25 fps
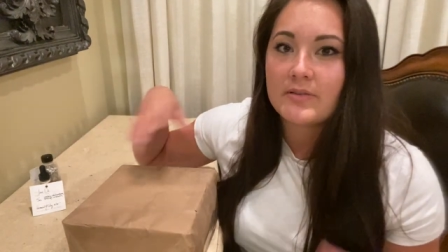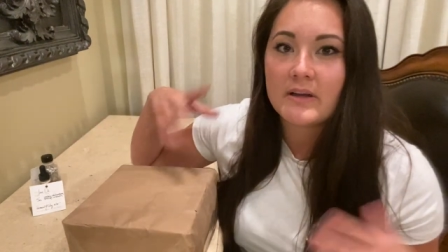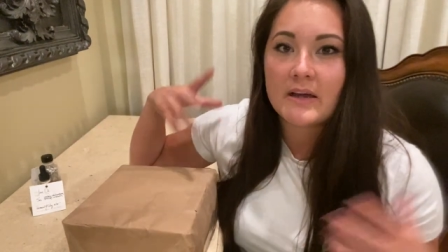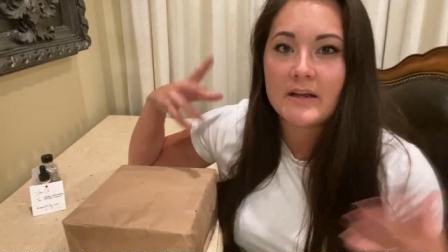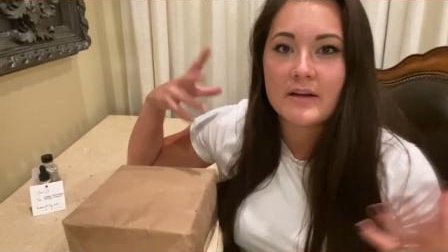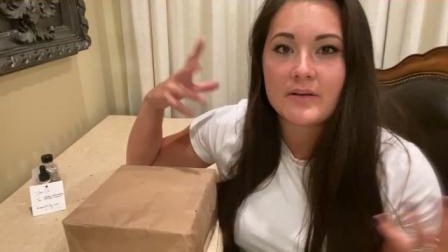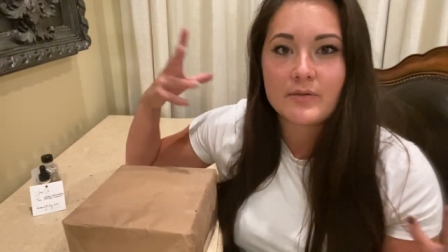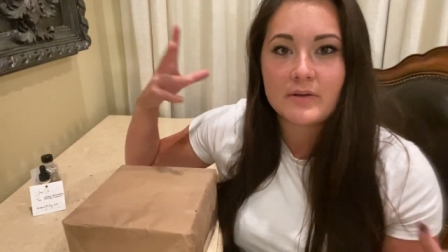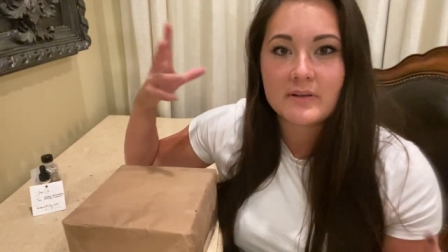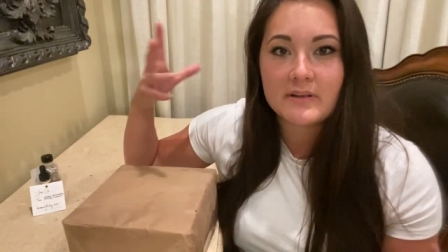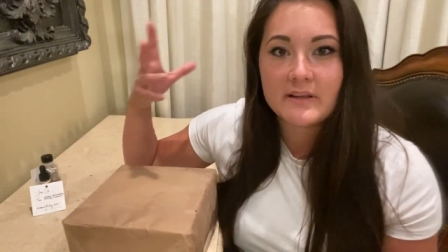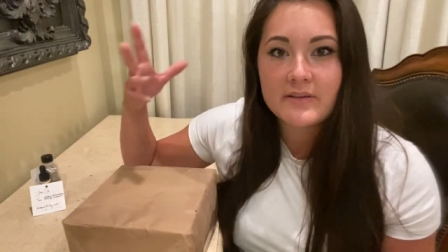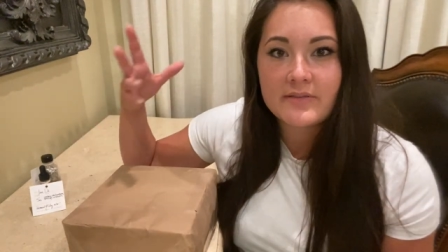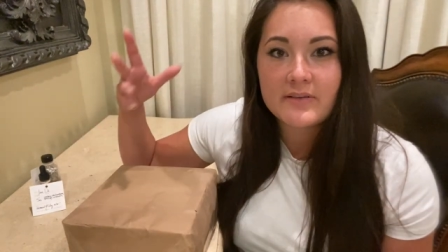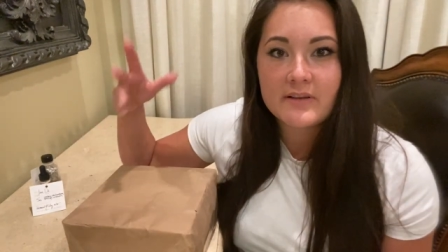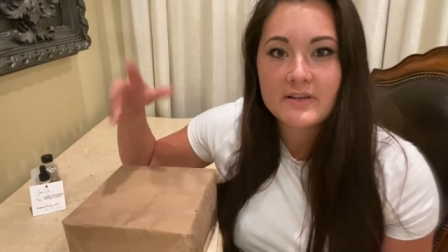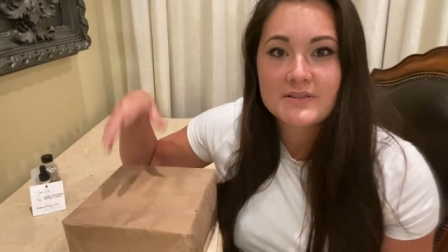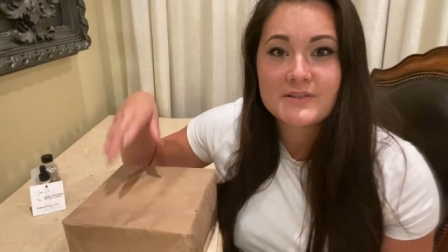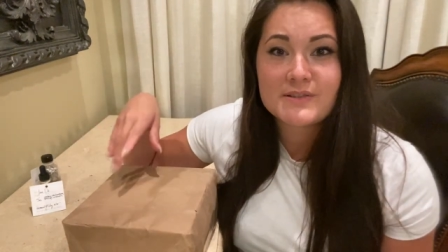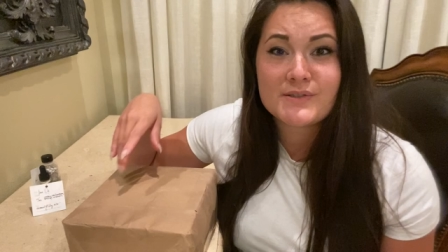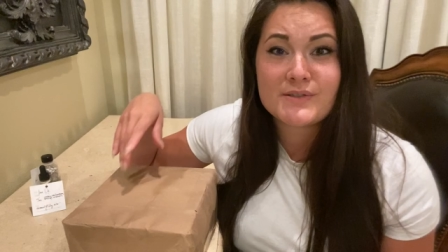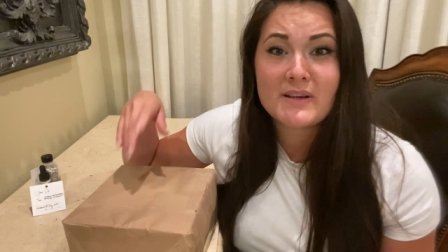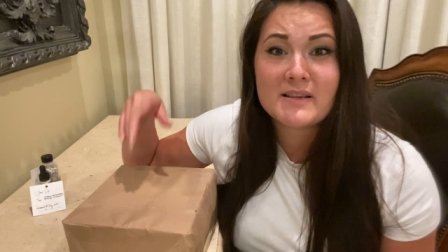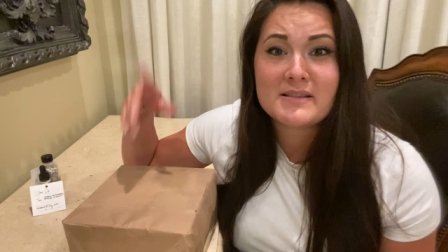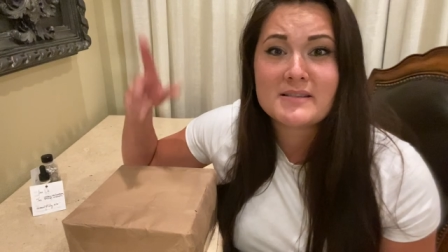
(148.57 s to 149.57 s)
kind of relieving
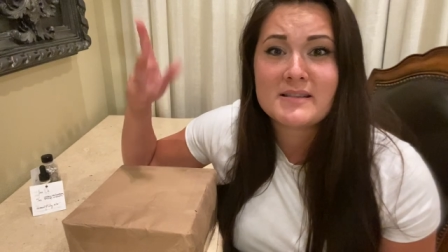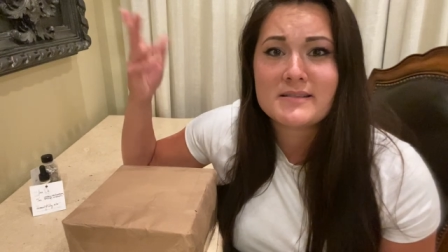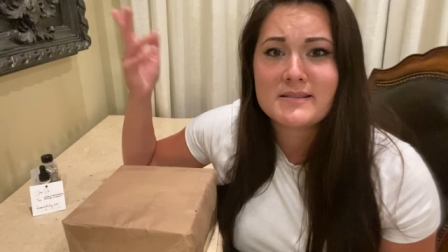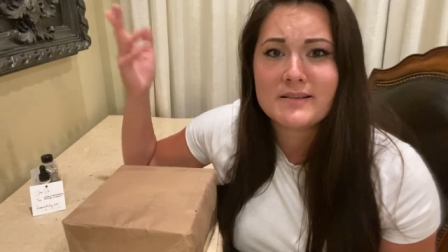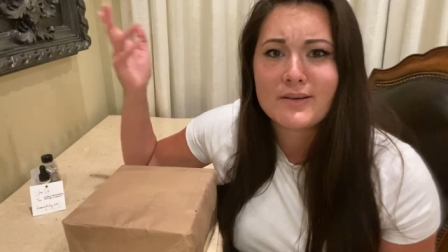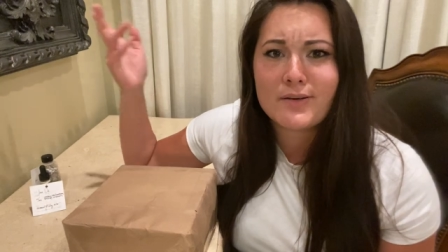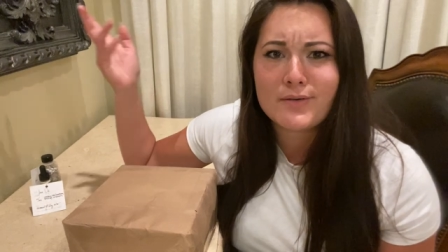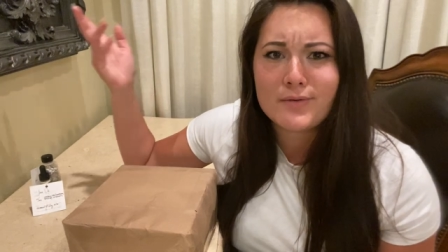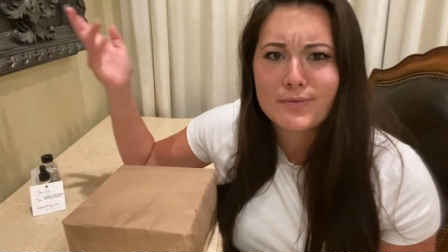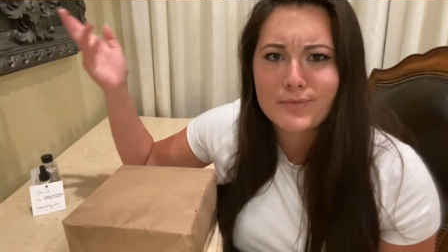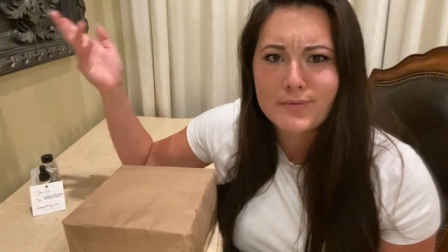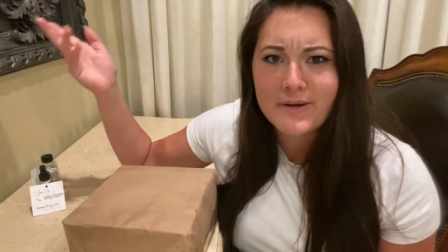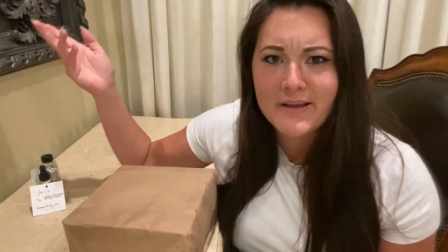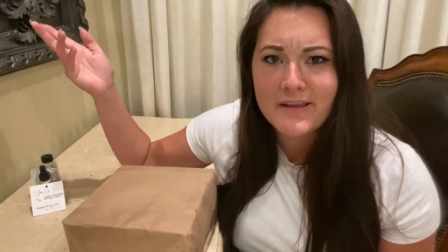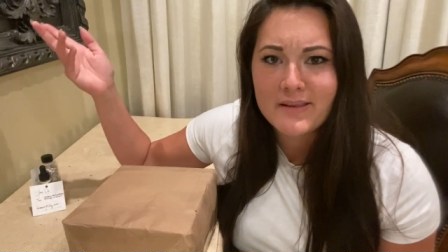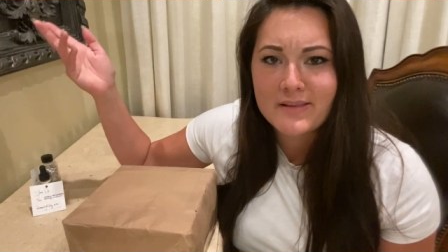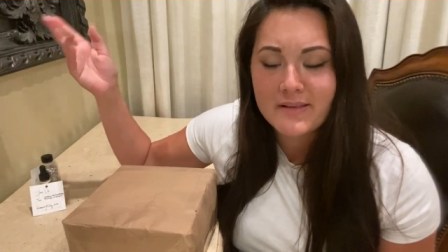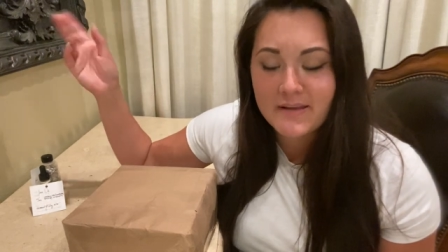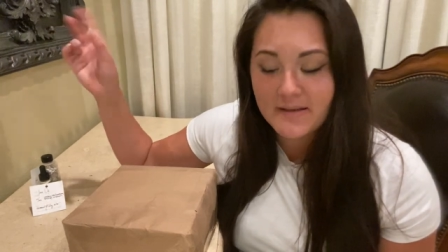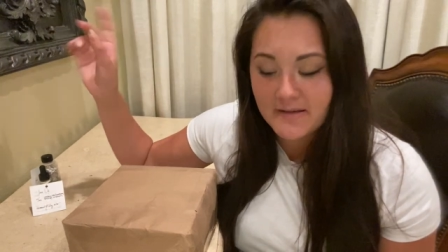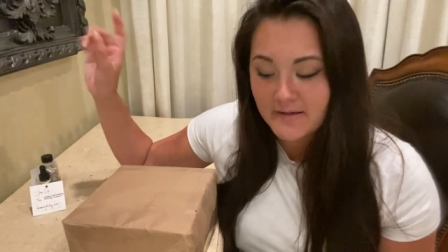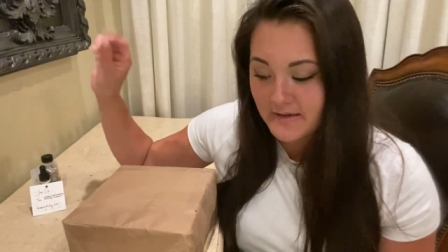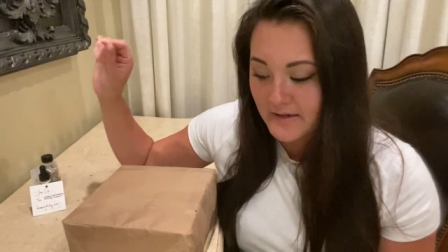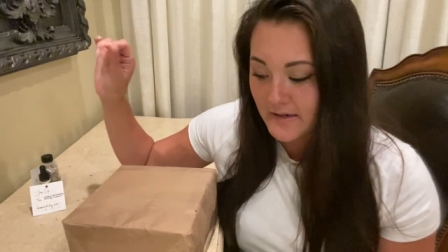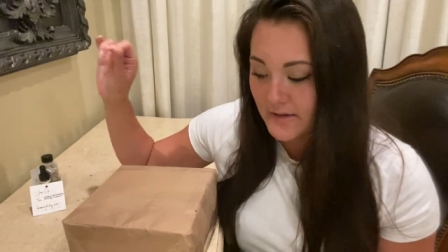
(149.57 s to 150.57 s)
stress. It's a great
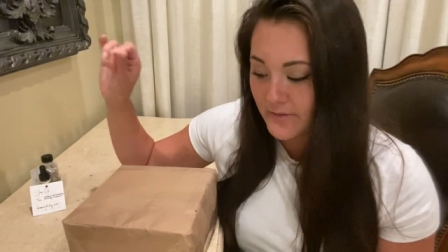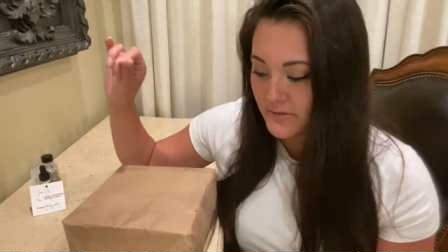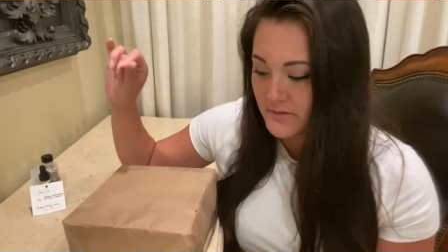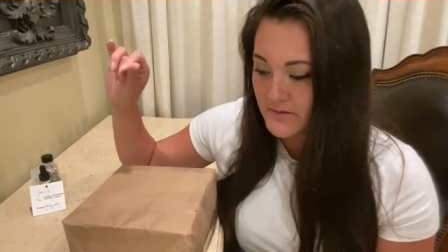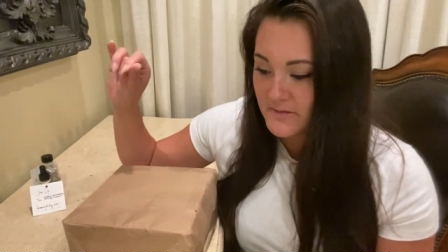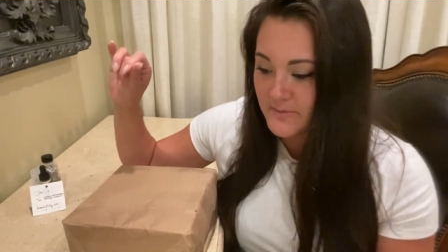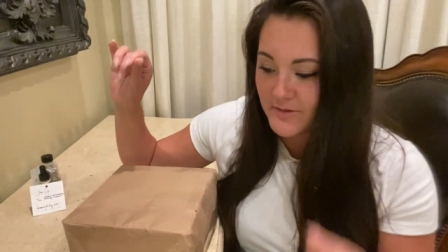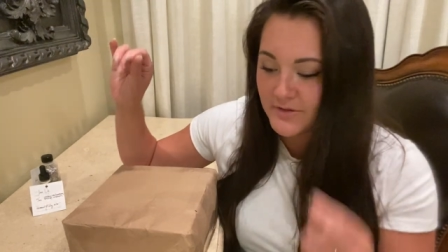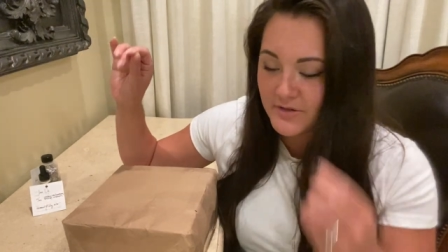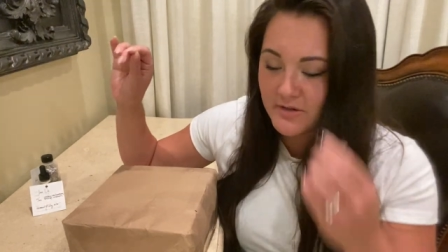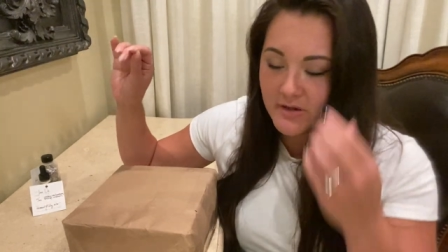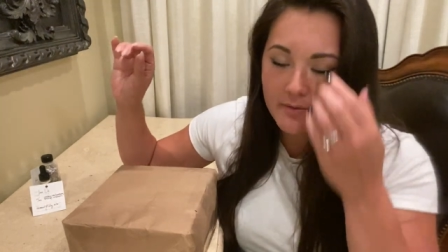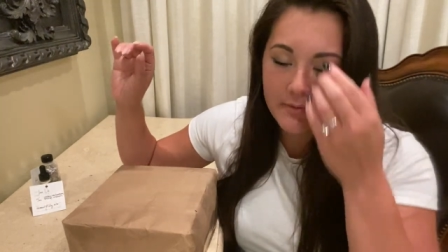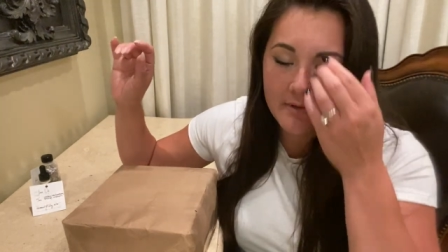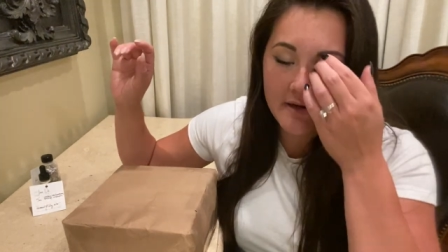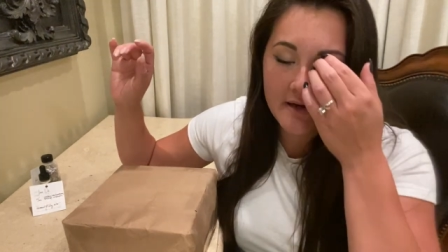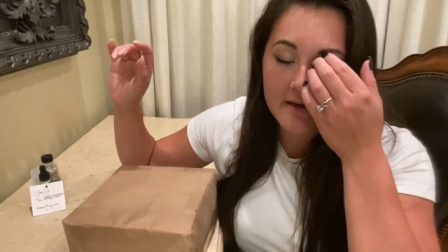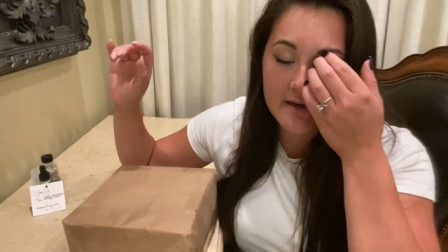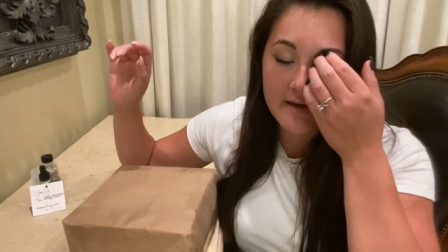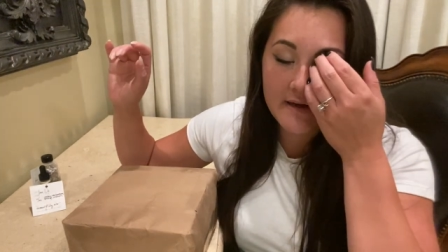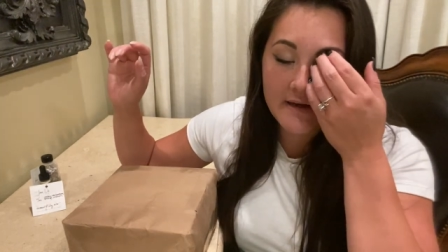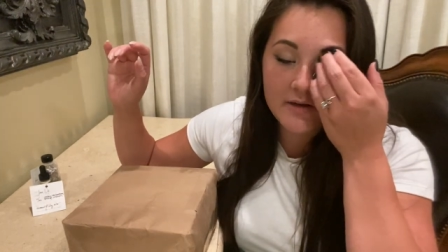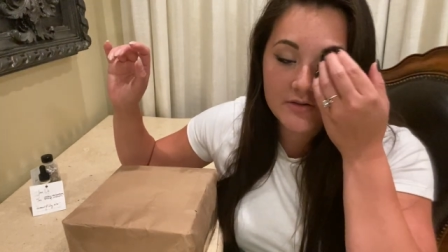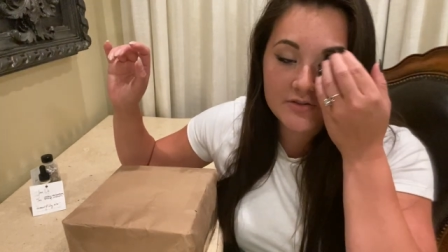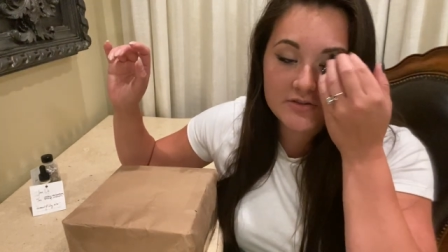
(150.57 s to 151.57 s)
thing to have, especially right
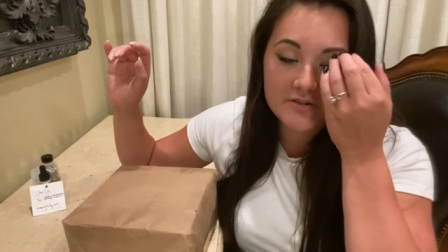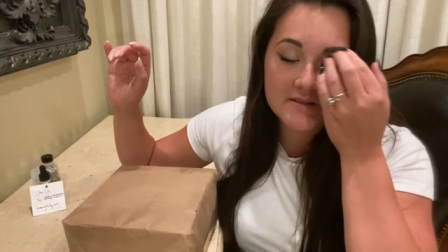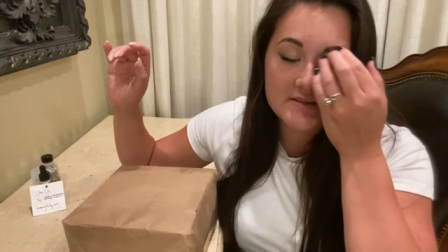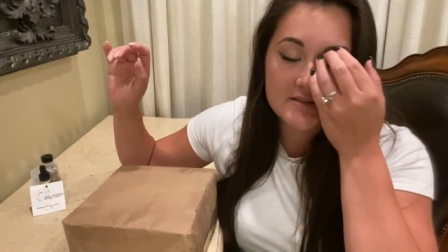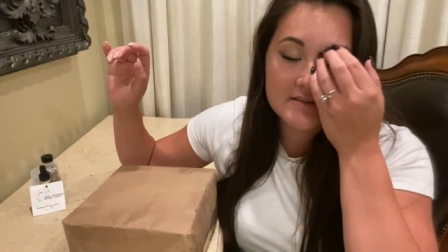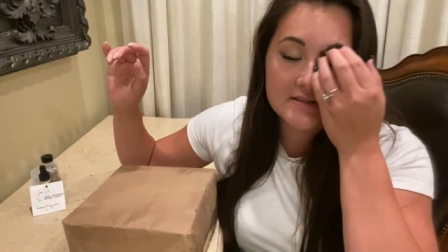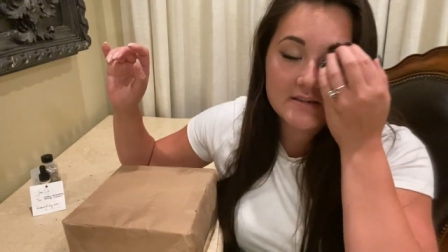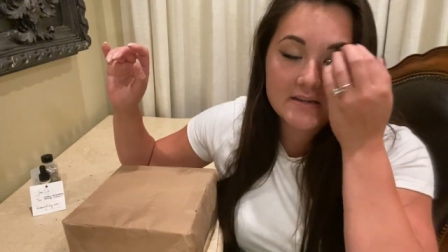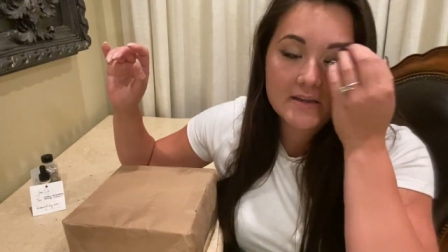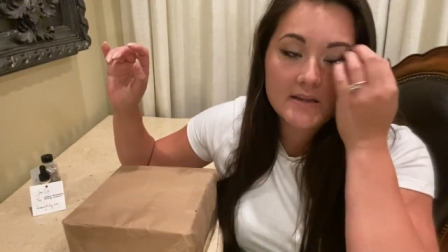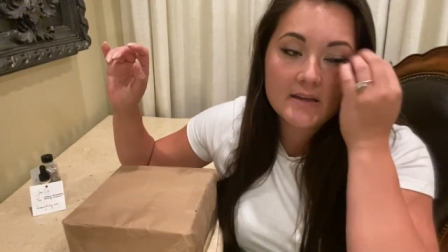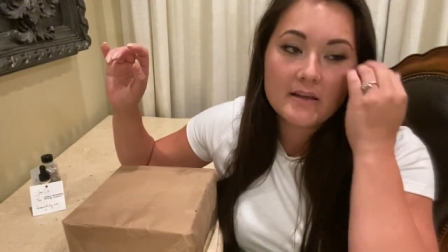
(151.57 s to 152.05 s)
now, just